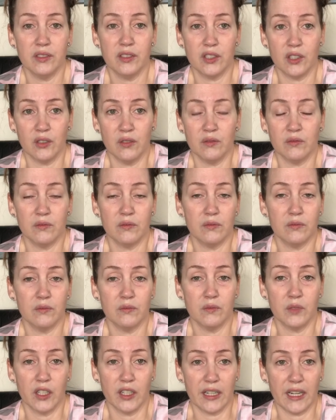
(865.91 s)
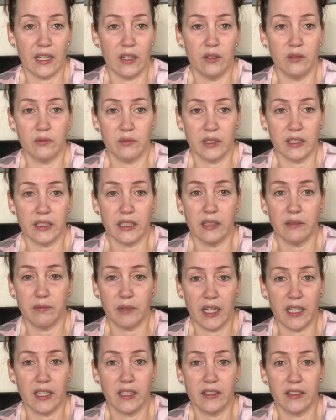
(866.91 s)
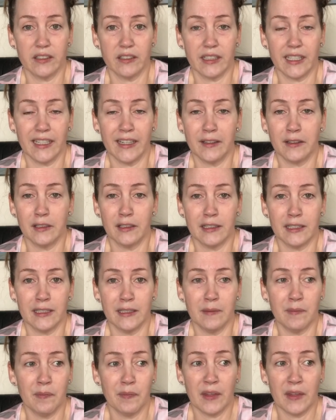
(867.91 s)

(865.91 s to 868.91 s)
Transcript: don't work out really regularly, other than